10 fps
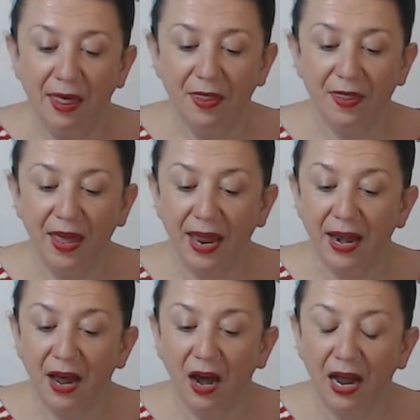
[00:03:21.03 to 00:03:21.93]

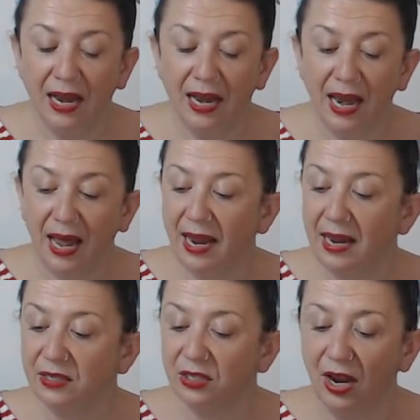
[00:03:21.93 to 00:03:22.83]
Then I
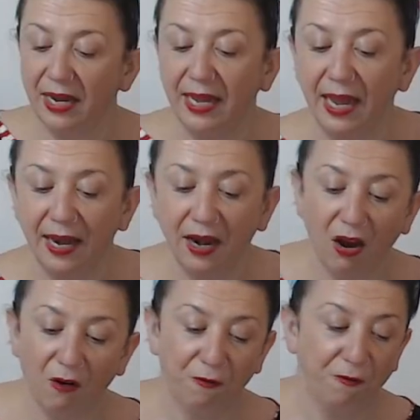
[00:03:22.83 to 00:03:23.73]
lay, so again,
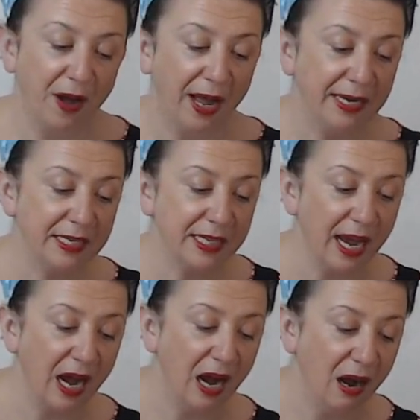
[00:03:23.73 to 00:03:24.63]
I'll find
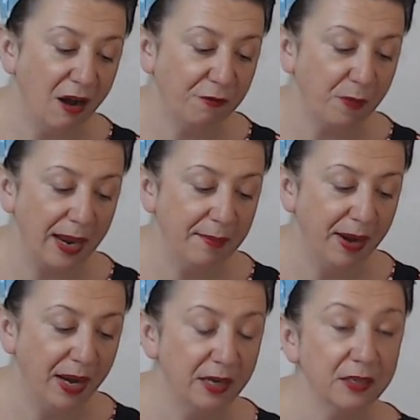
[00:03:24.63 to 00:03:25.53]
that halfway
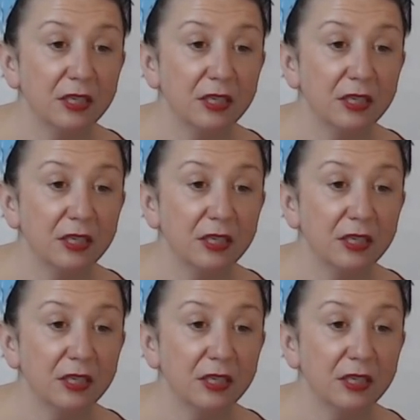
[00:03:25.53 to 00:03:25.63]
mark.